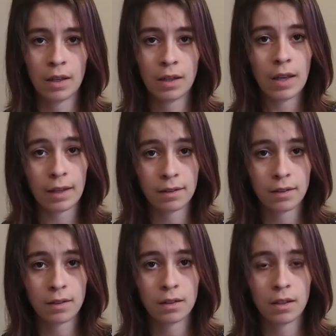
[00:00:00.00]

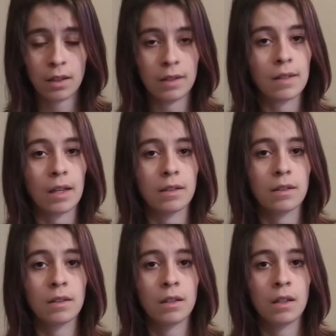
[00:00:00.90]
"Yes," he says.
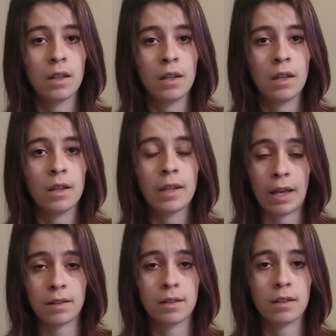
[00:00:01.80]

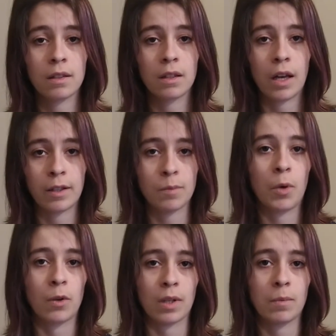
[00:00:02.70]
"Yes, I
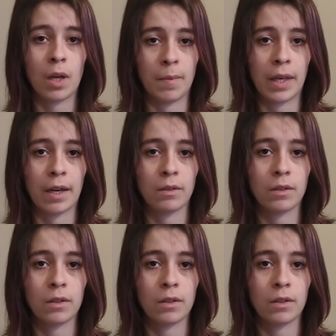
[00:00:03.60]
suppose I'm coming out."